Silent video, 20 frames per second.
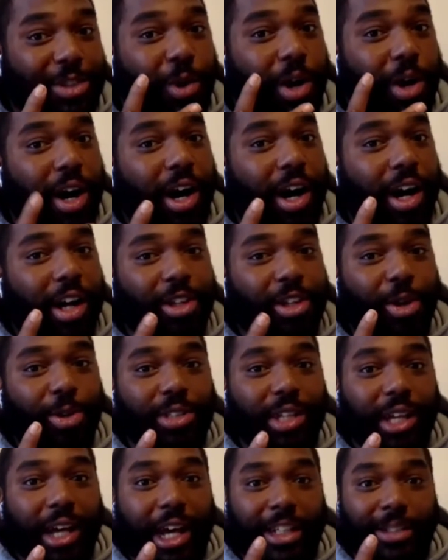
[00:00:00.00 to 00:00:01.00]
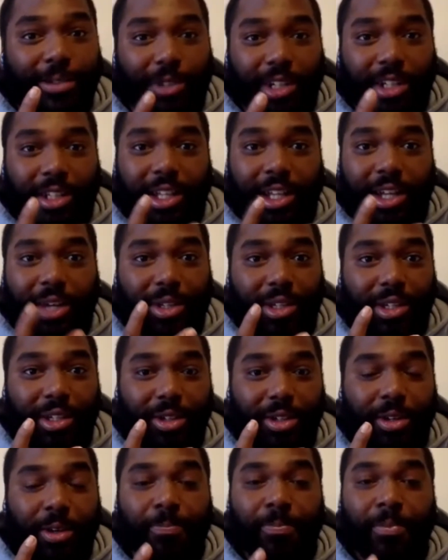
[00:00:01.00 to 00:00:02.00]
are hard-nosed guys running
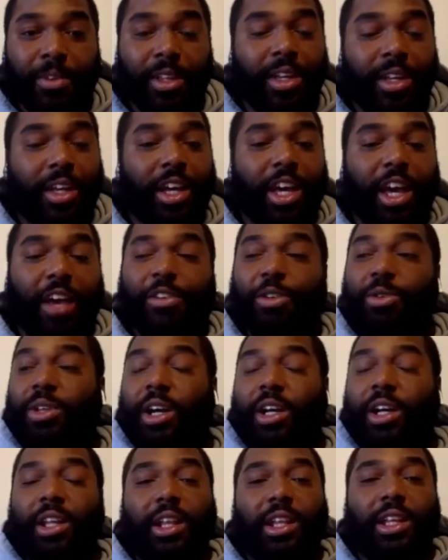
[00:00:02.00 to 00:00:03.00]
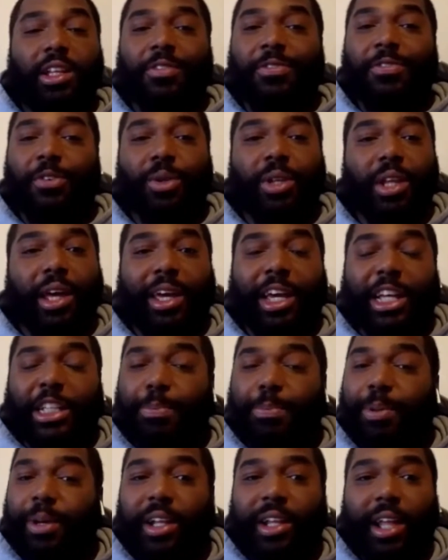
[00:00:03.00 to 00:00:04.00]
downhill. If you're looking at Leonard Fournette, he's
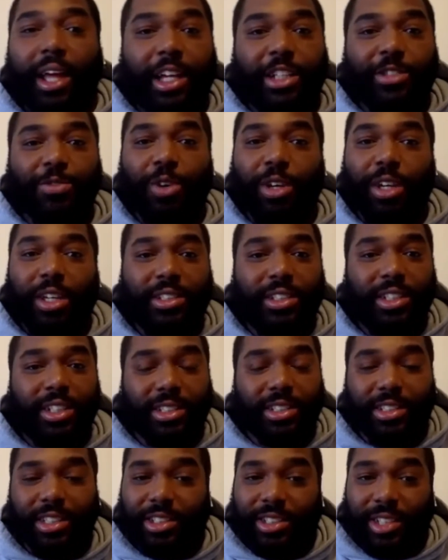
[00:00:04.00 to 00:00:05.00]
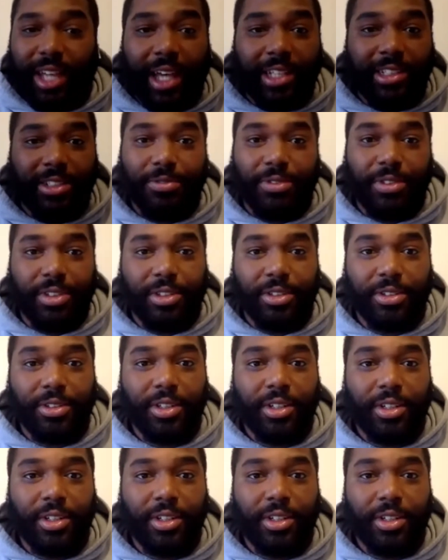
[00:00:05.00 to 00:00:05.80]
playing like his rookie season in Jacksonville.